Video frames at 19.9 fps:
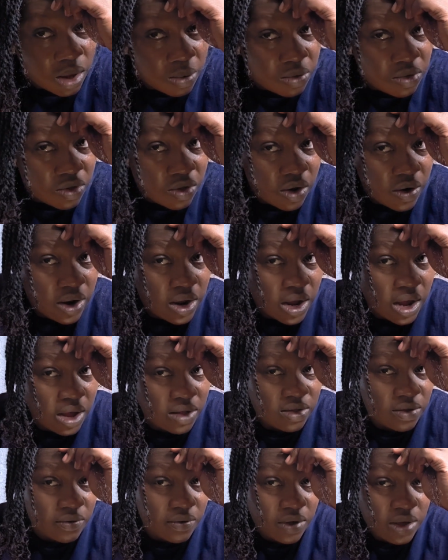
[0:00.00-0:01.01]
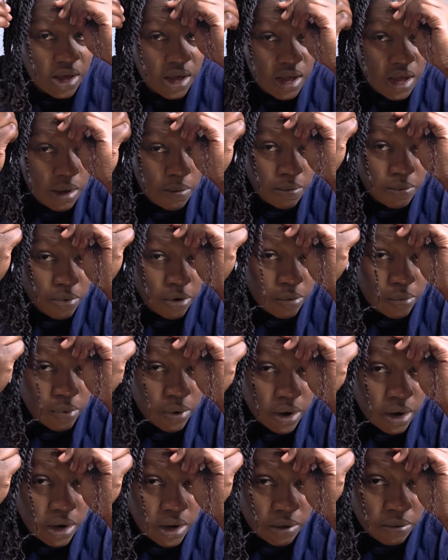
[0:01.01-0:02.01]
I'm sorry, guys, if you can't hear me
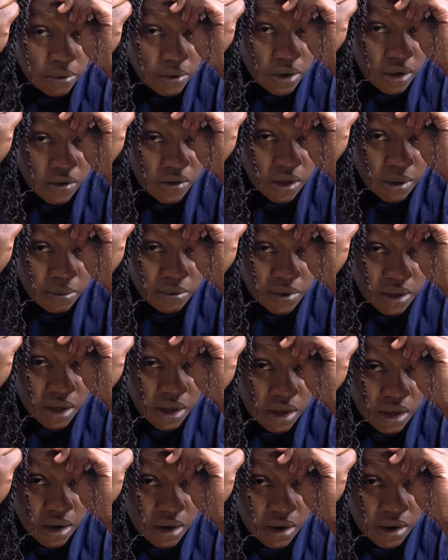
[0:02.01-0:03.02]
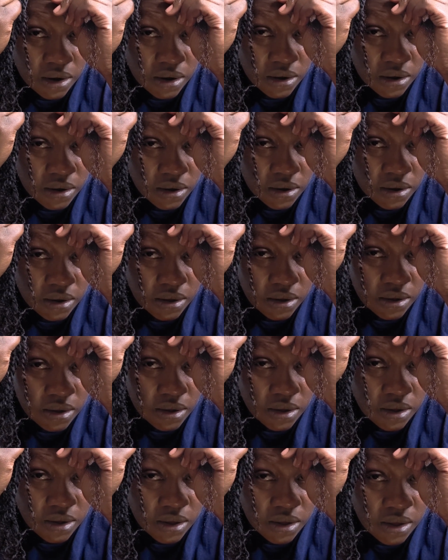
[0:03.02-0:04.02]
properly because I'm tired.
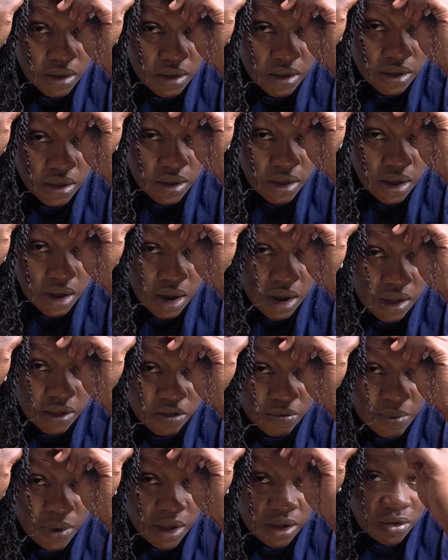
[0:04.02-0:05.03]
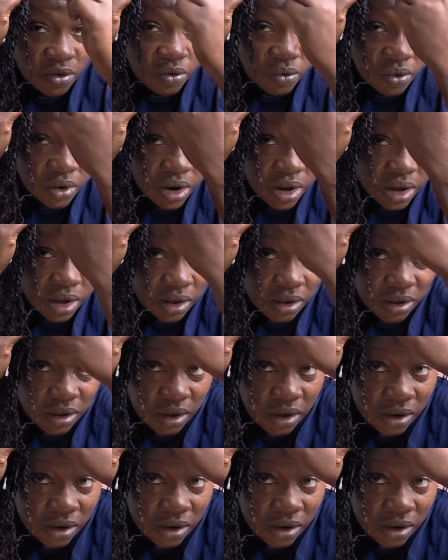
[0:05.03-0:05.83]
I spent 2 days